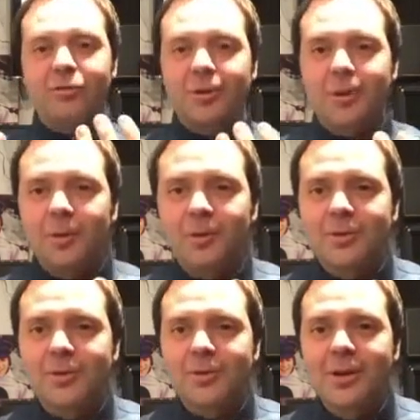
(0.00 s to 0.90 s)
at the moment.
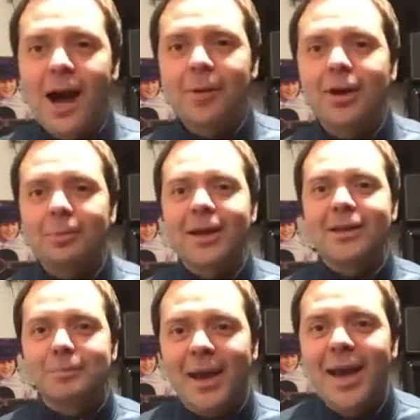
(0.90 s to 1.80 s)
I'm going to play this
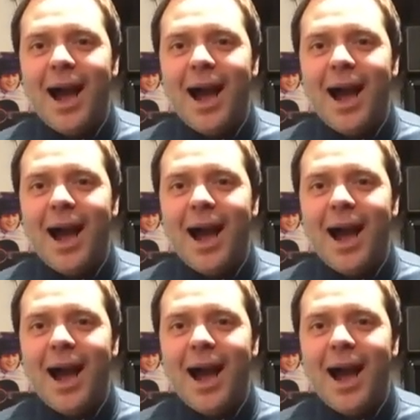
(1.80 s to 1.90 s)
bass.